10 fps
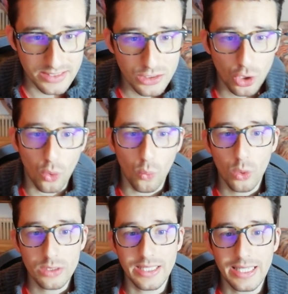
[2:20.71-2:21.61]
So
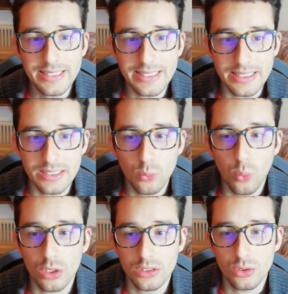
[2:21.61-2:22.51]
what I did
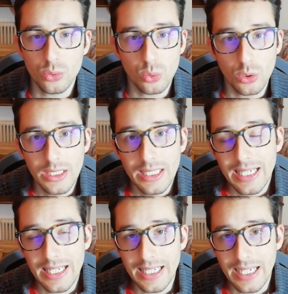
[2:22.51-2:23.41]
was to
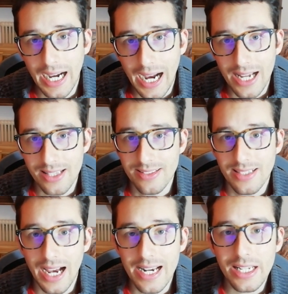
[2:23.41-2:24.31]
add
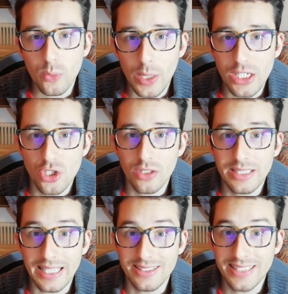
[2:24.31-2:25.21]
an equation
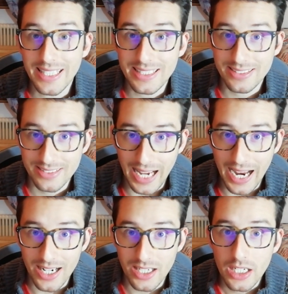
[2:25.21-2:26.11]
that takes
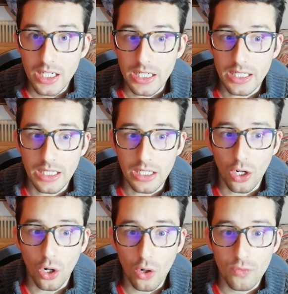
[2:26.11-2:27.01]
care
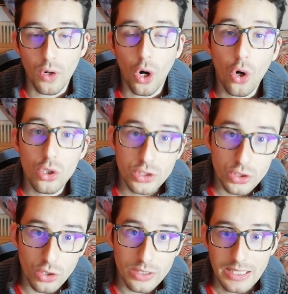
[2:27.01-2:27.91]
of
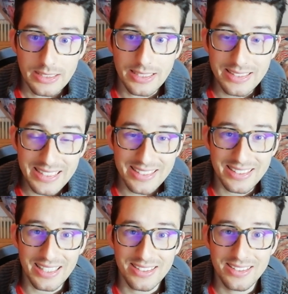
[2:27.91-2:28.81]
also the
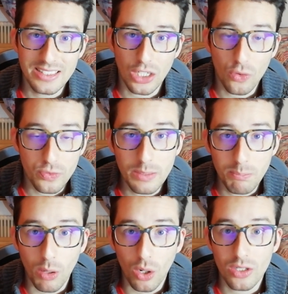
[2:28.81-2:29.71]
distance of the
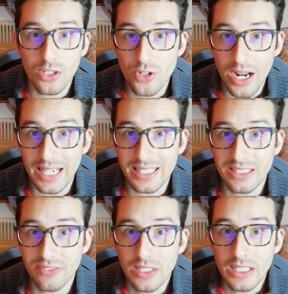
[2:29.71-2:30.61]
ball
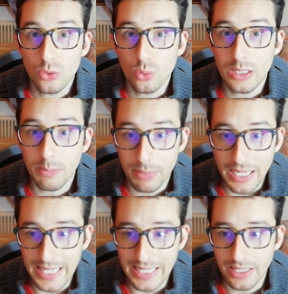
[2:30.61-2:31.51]
relative to the
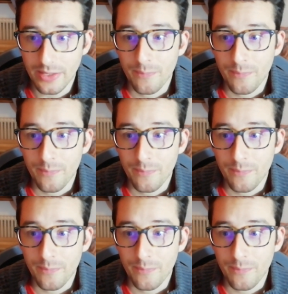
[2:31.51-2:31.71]
player.